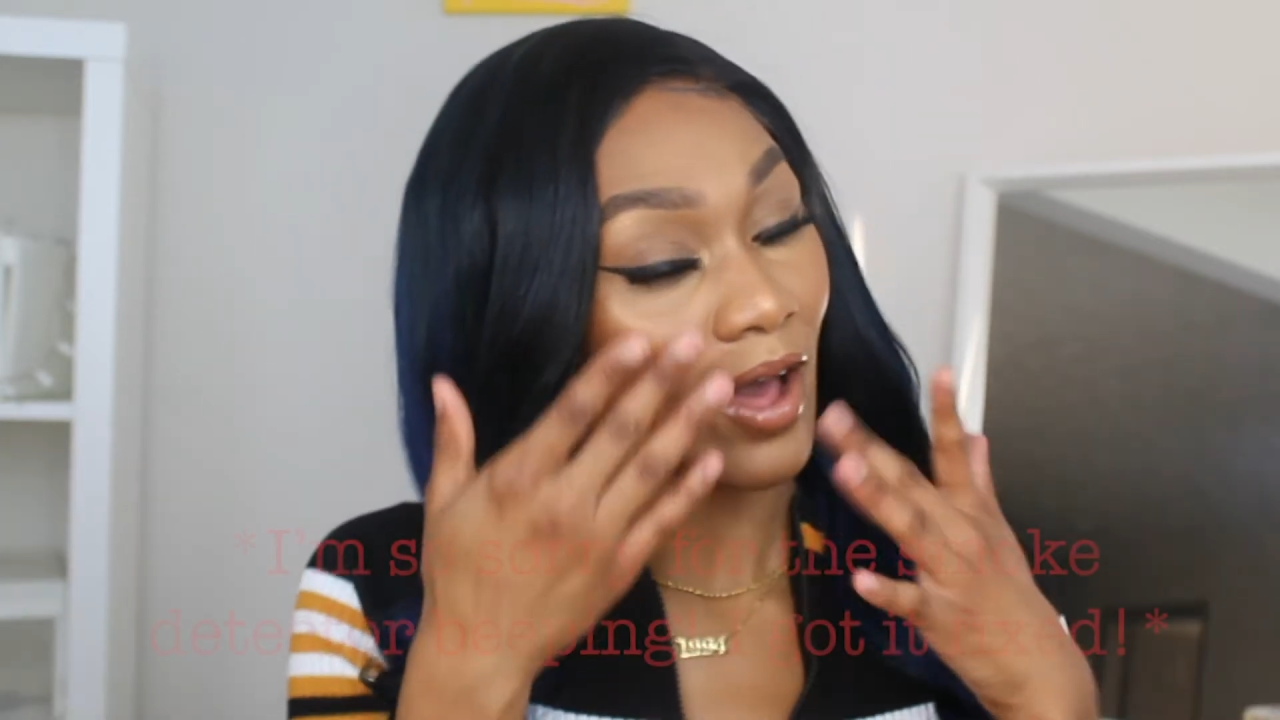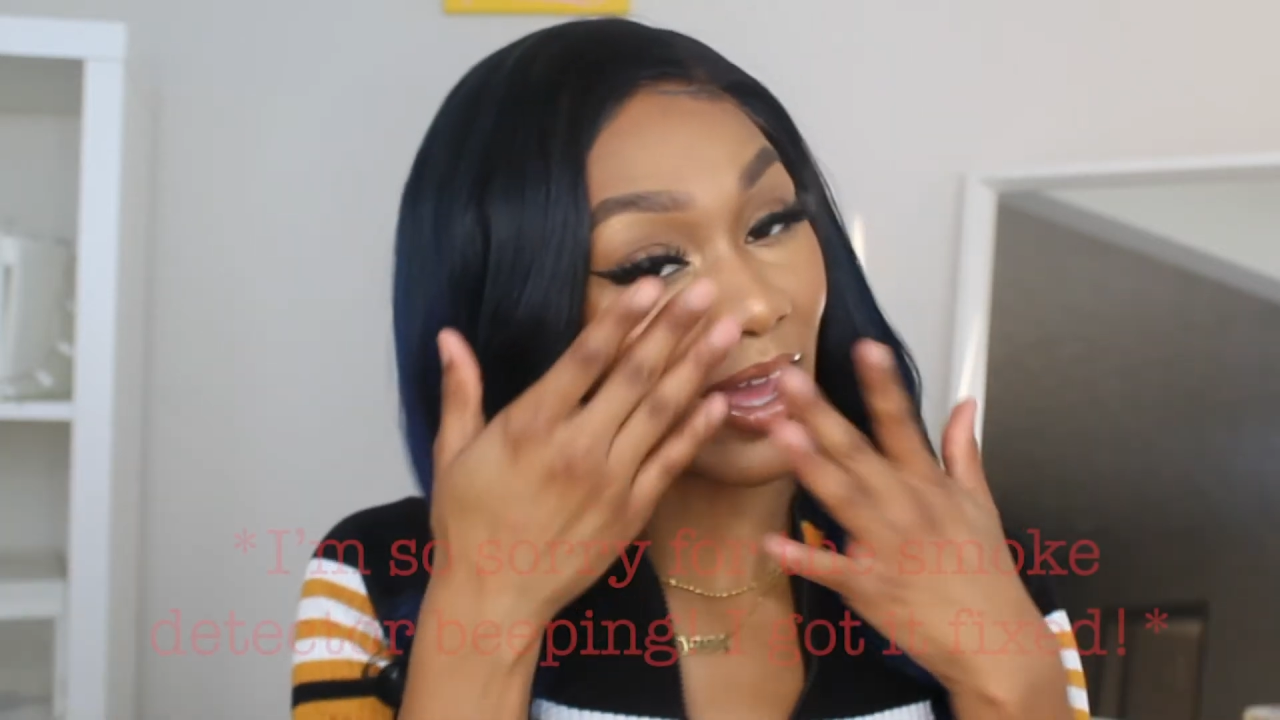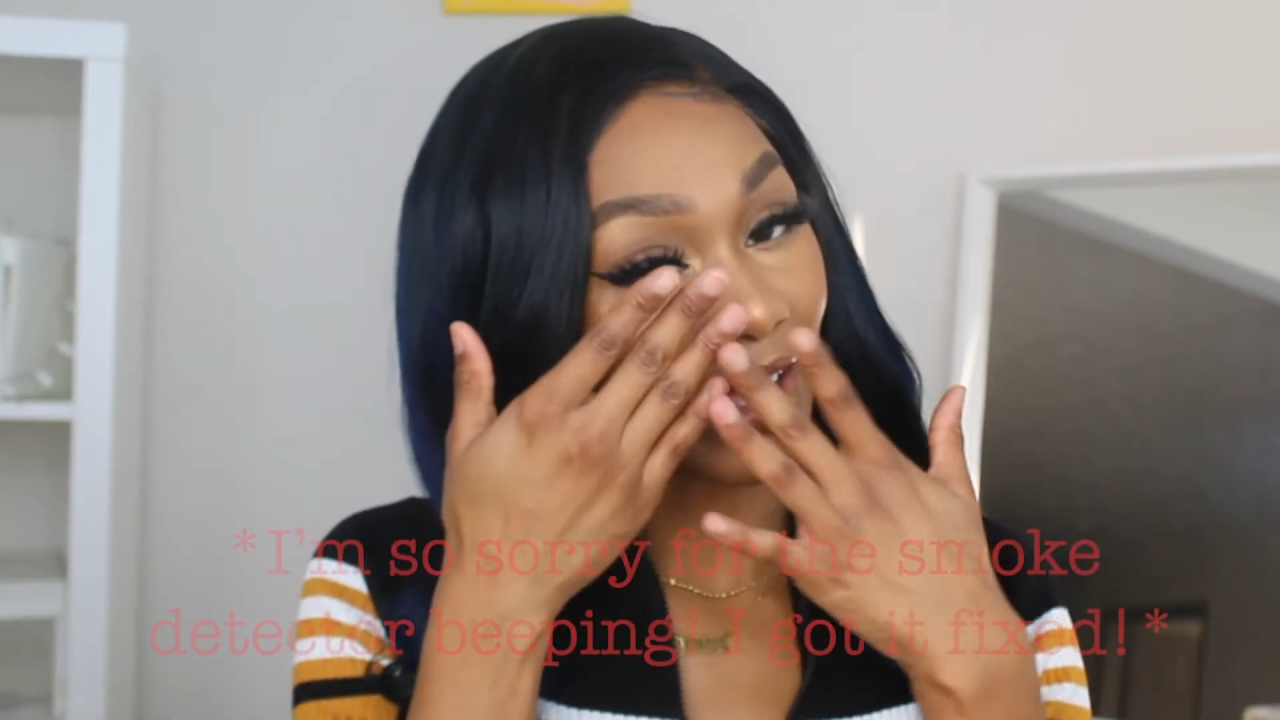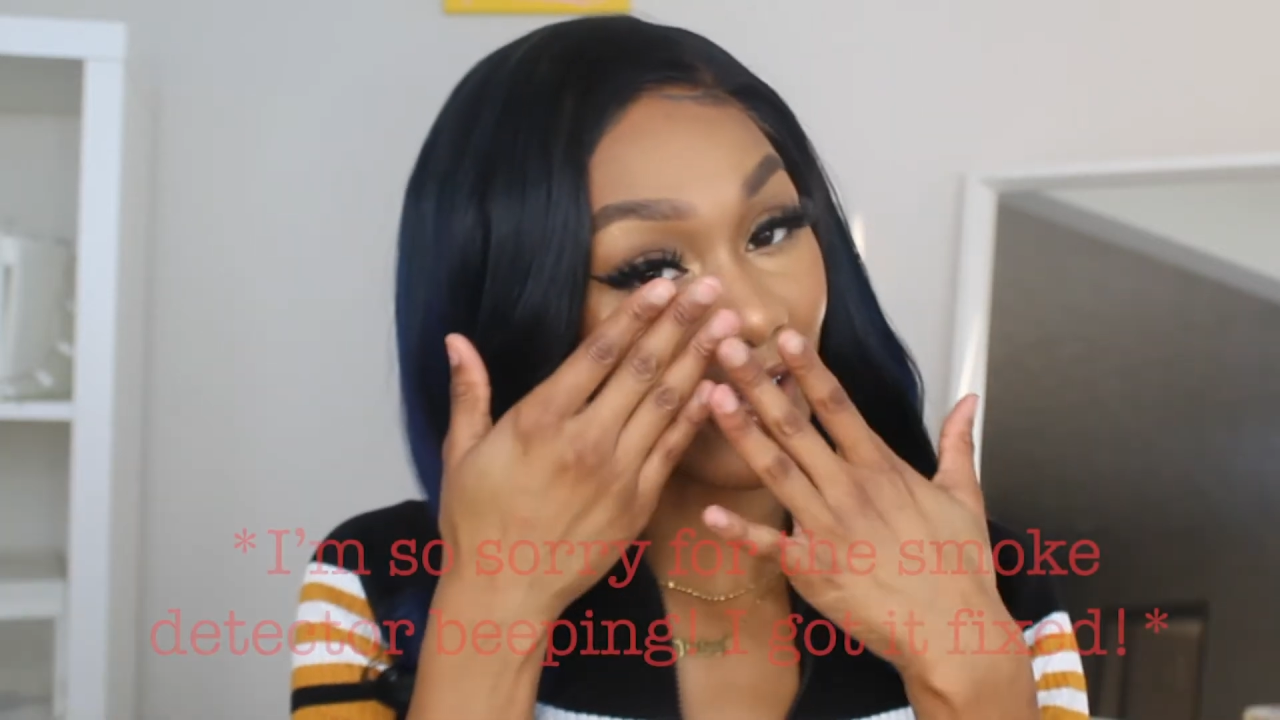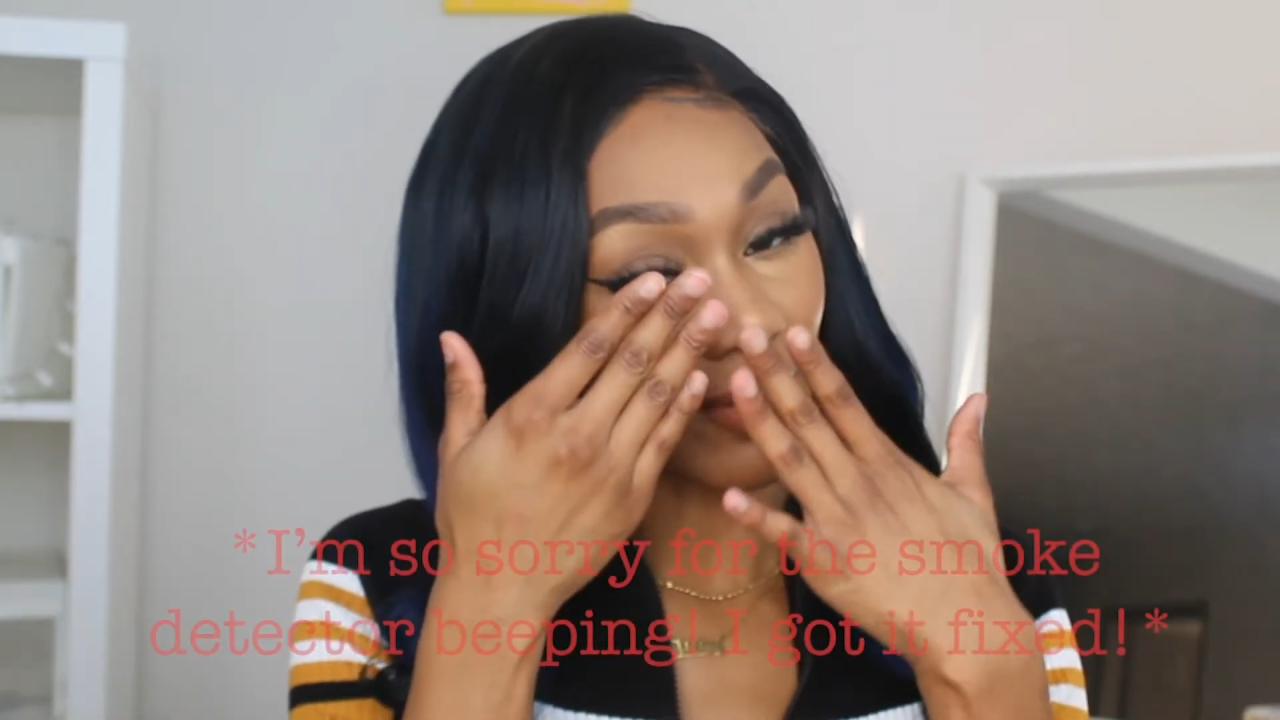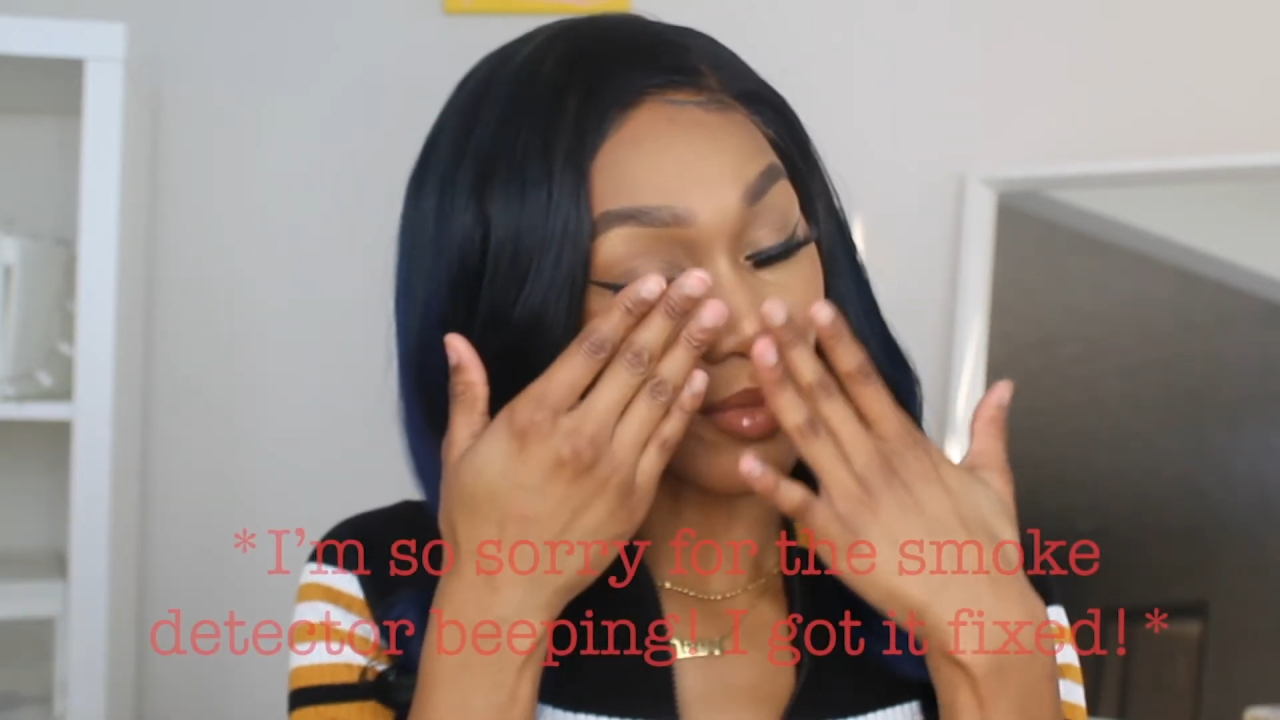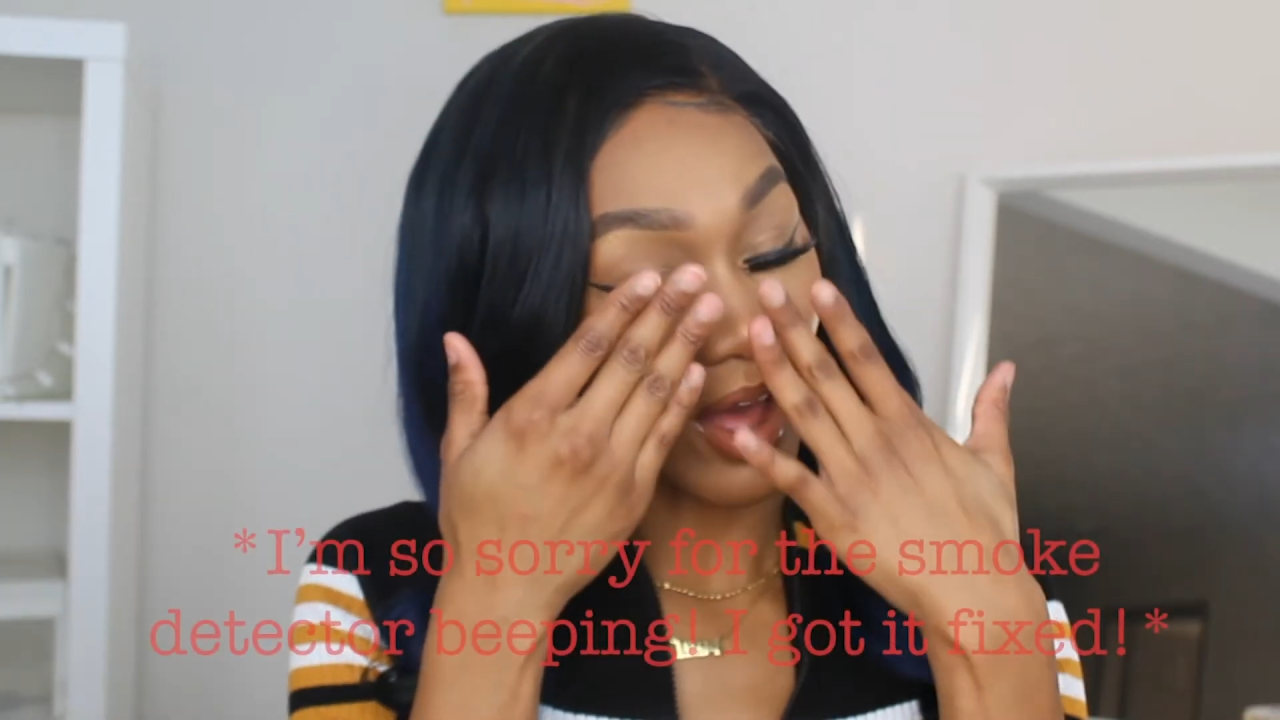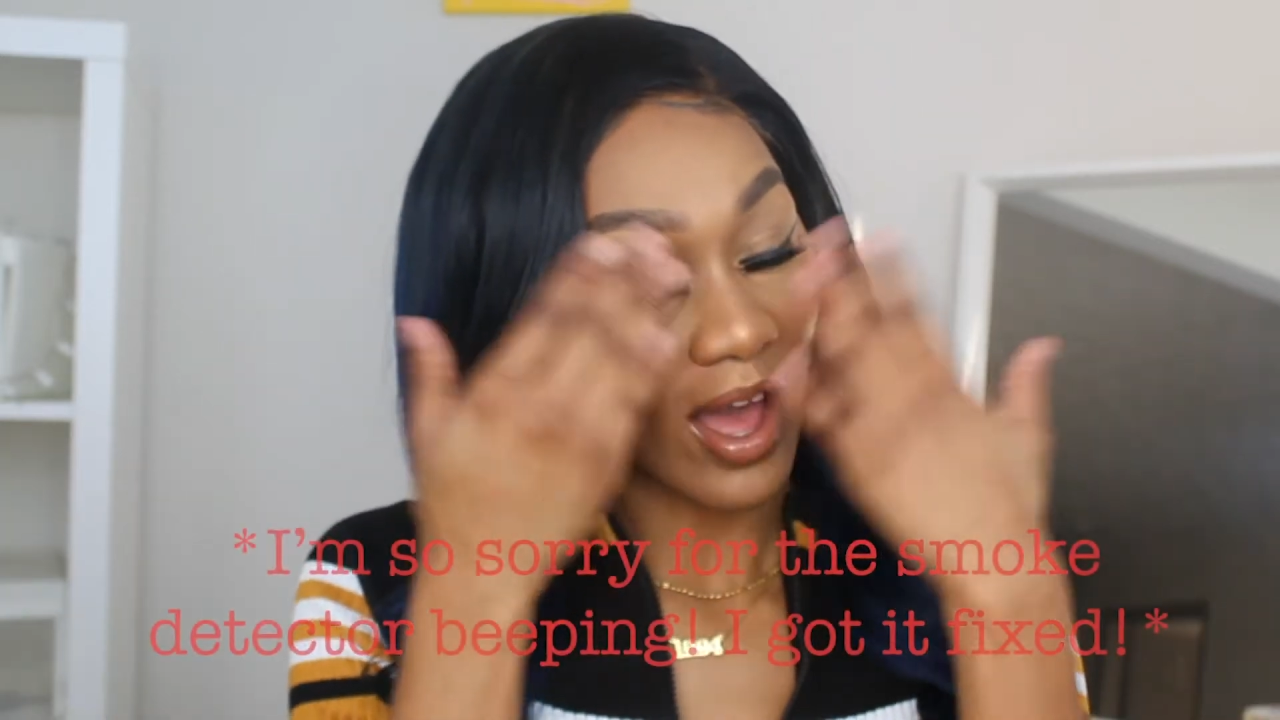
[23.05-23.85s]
I get my